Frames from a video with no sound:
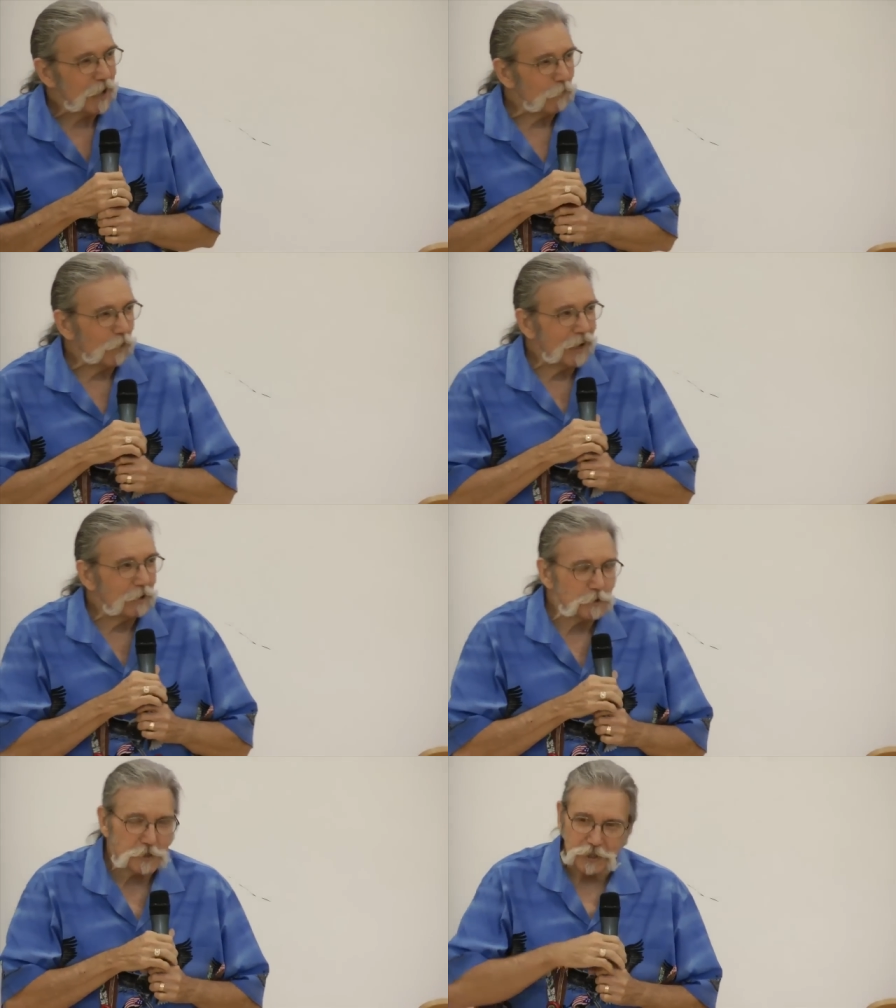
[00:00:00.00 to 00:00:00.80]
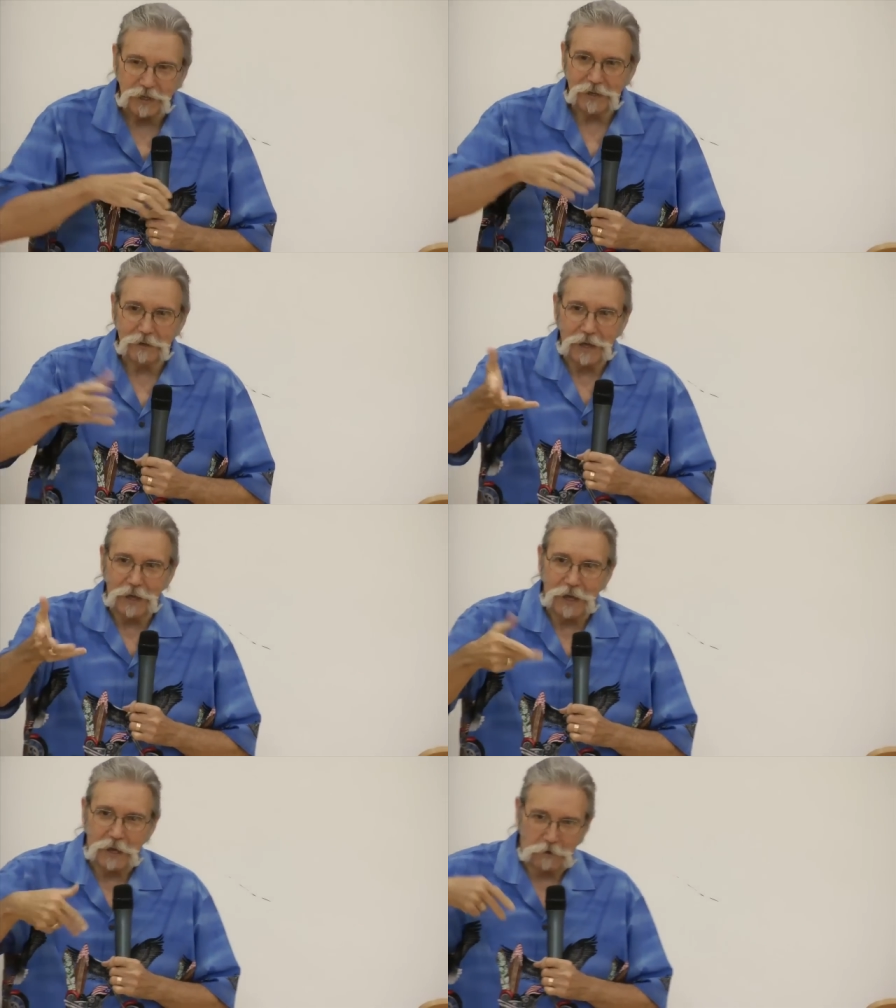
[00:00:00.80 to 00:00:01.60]
When I
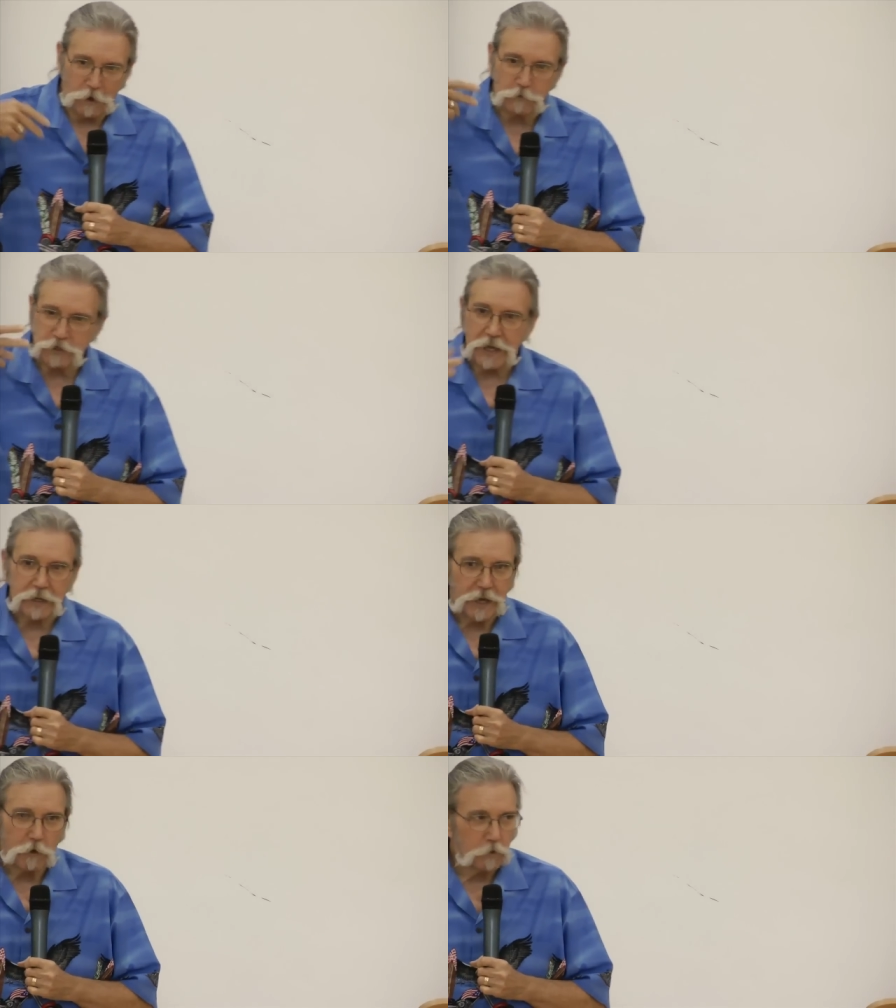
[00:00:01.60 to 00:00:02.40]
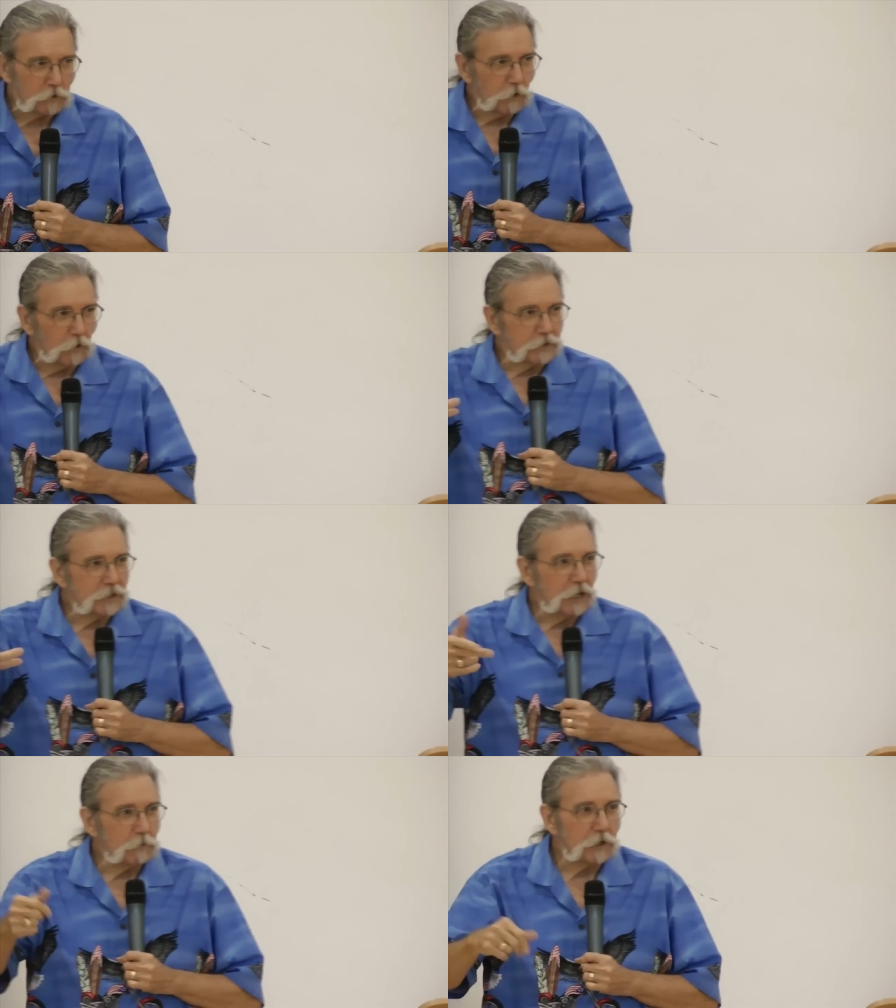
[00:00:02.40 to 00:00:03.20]
was hanging out with him all the
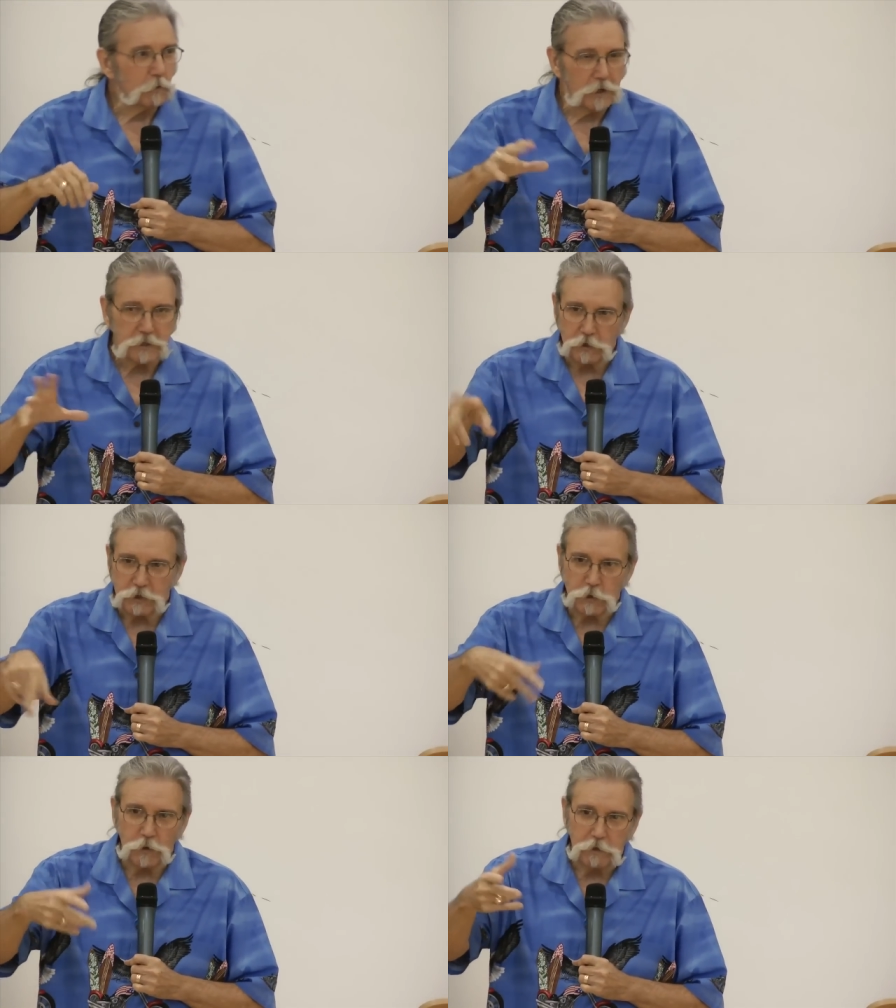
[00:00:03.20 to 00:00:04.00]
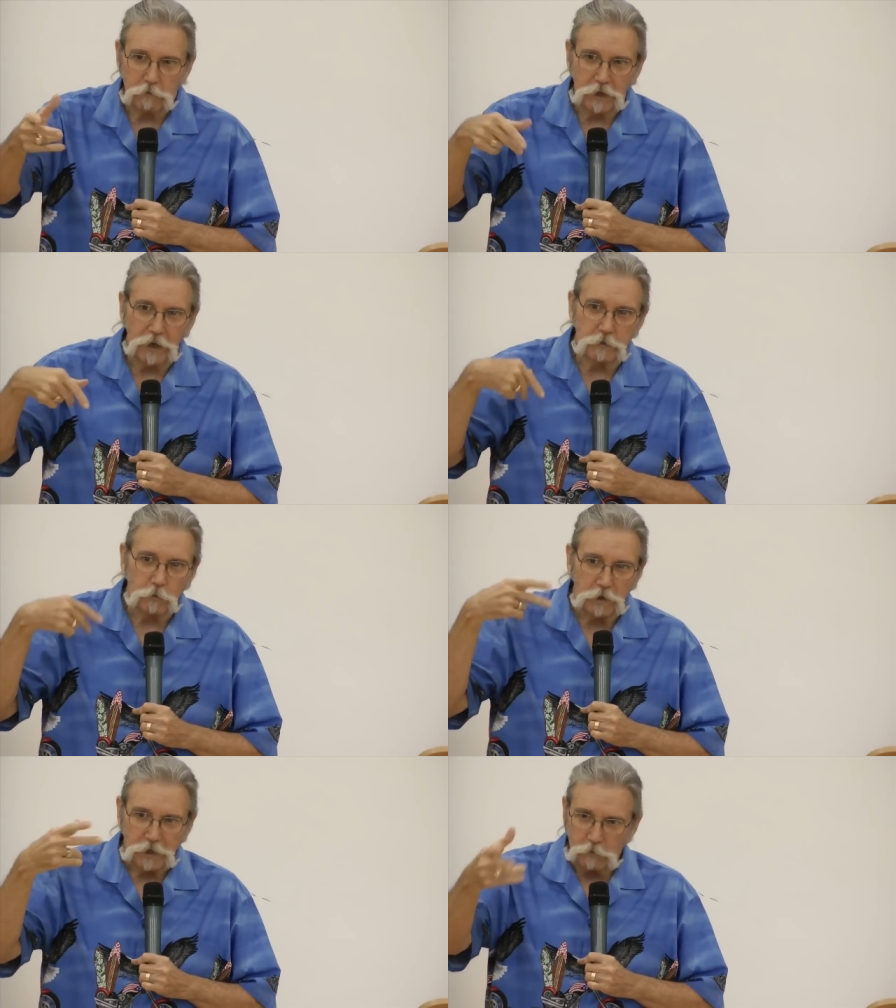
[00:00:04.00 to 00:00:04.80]
time anyway, and so he got to
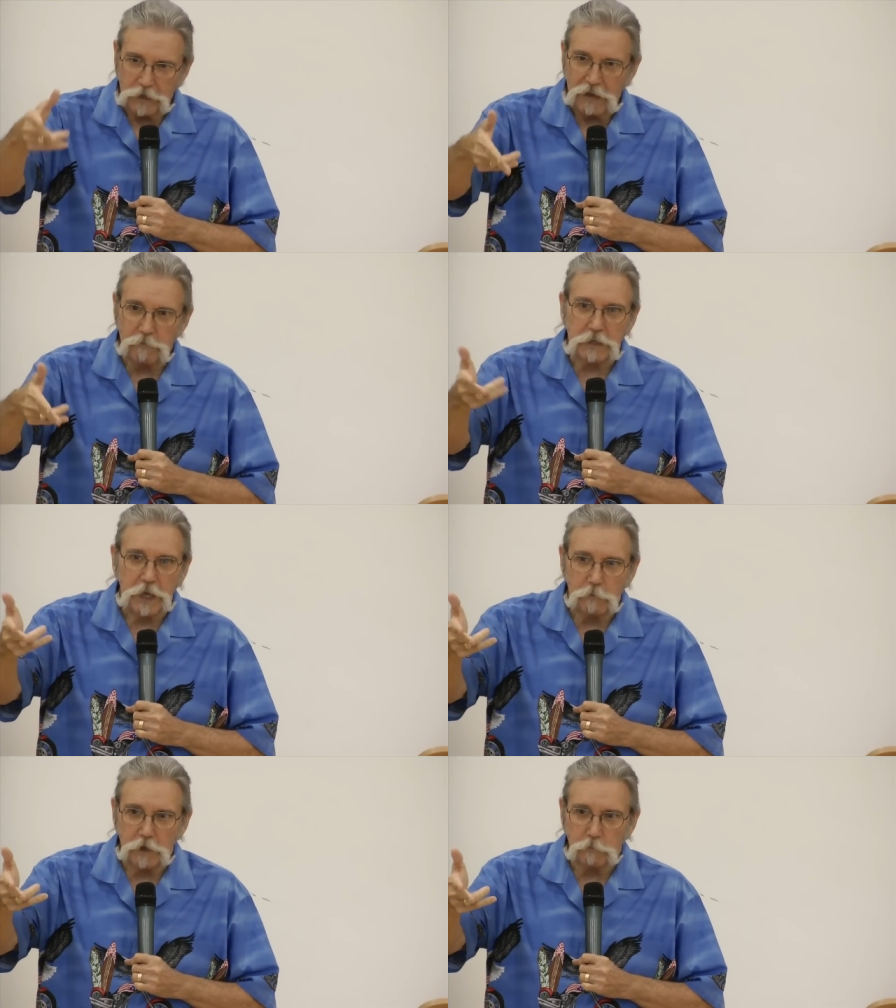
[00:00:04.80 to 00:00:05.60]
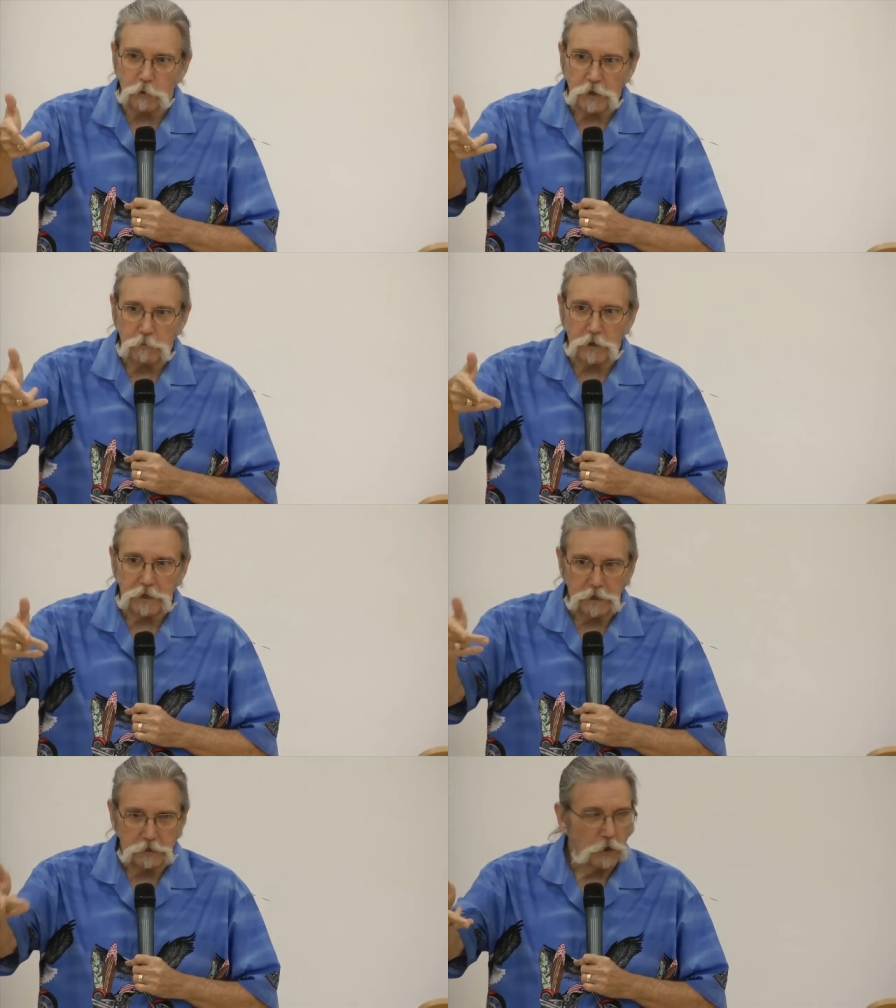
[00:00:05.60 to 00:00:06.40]
where he would have me come up with him at
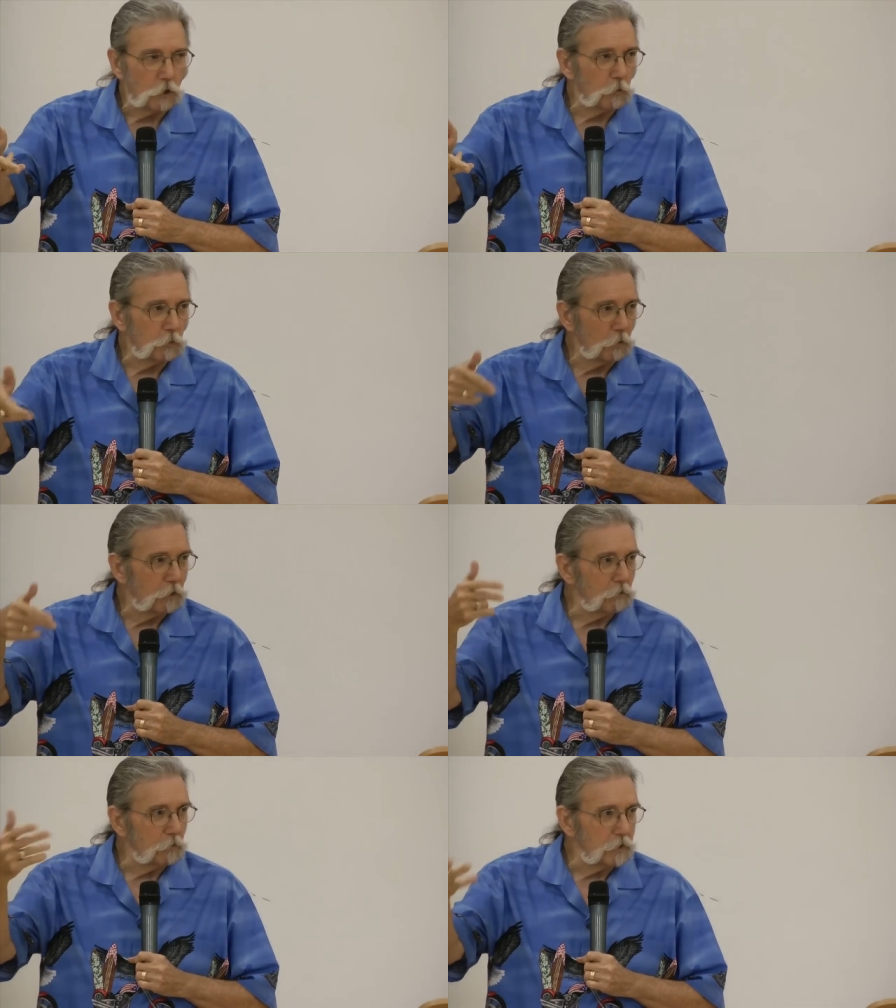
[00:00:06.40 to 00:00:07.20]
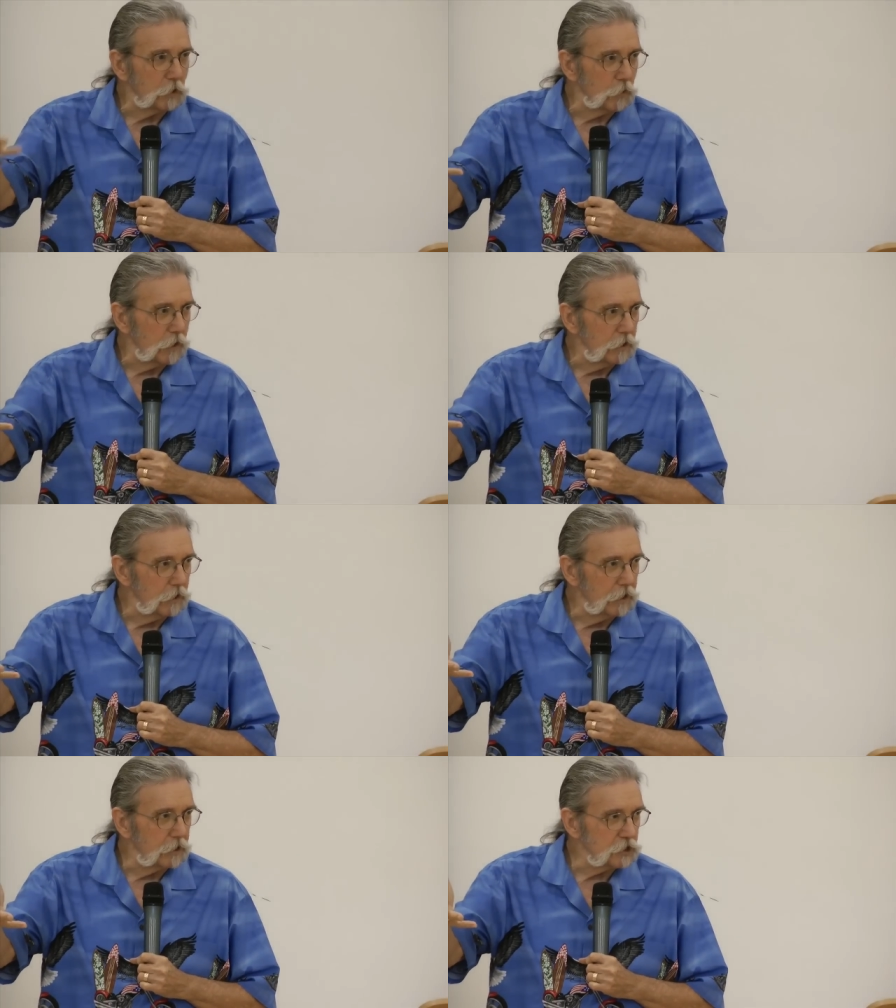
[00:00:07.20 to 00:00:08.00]
his home and wherever we do a
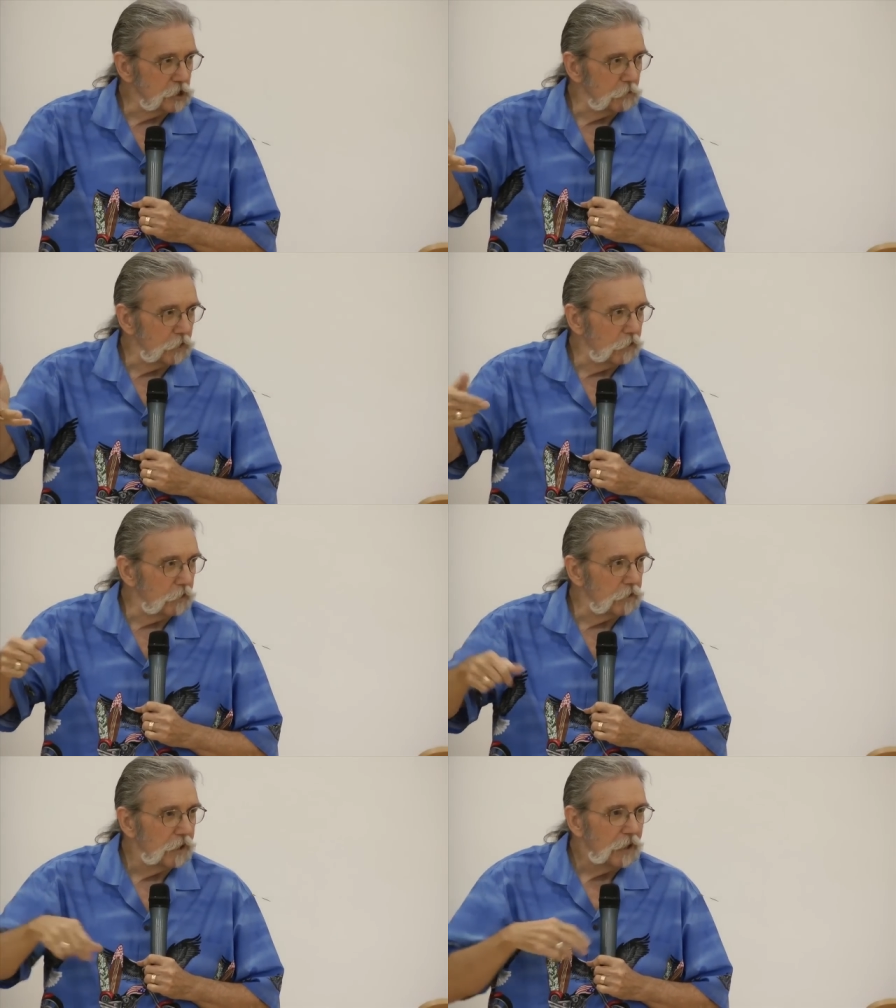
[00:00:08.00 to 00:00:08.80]
healing seminar,